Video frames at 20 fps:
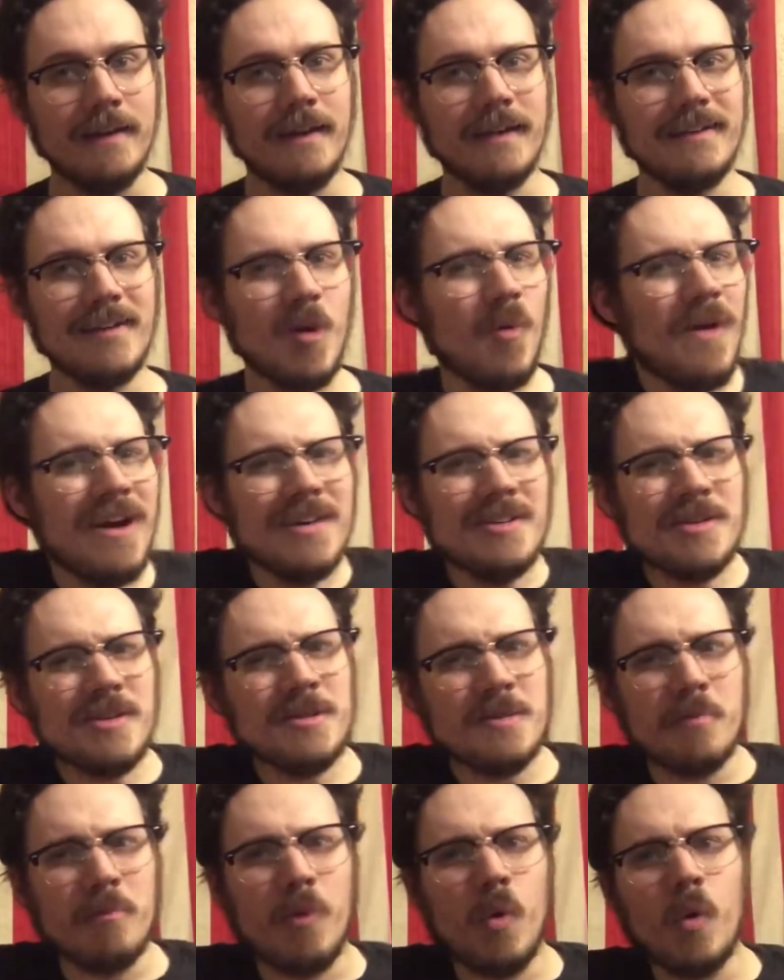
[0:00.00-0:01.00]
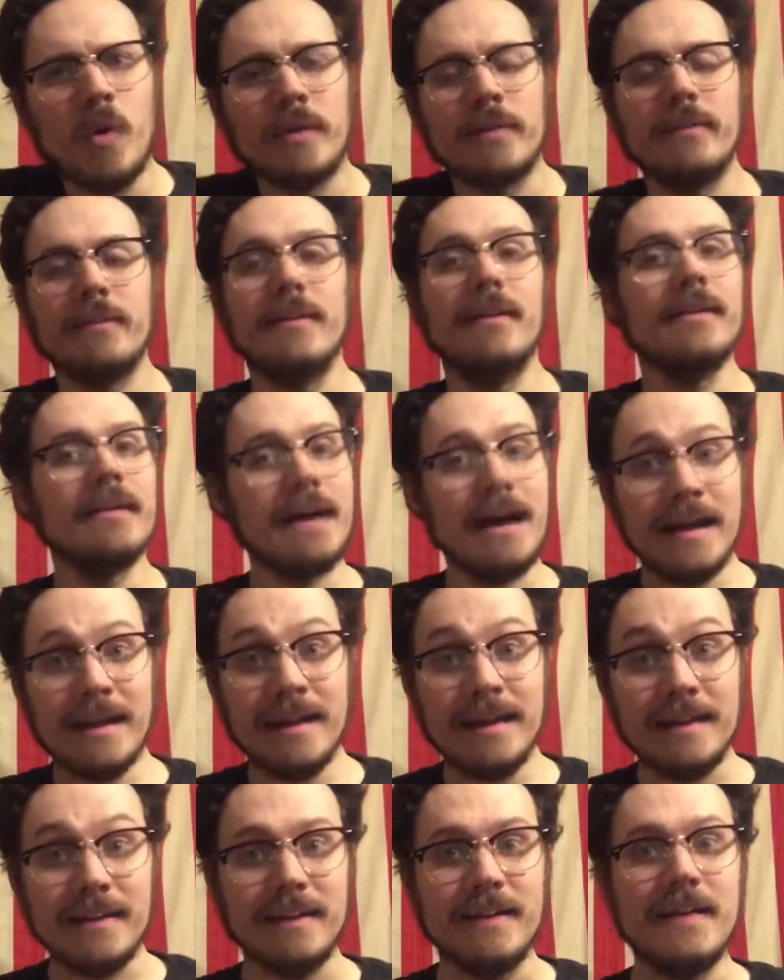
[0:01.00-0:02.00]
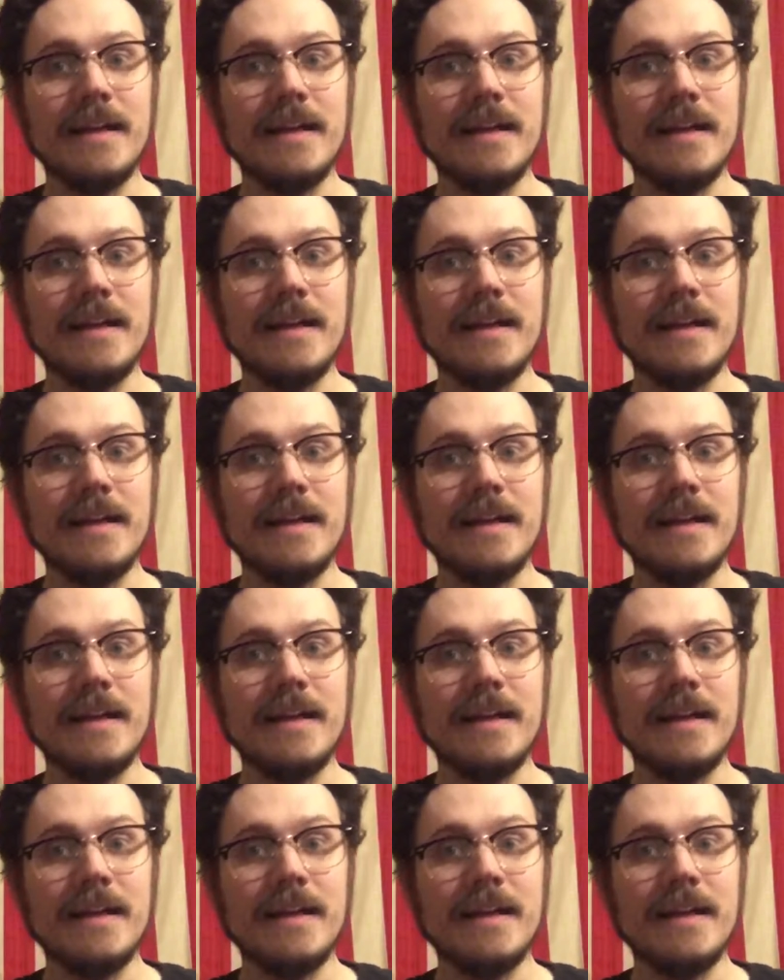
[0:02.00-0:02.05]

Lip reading: Now, why is this important? Again,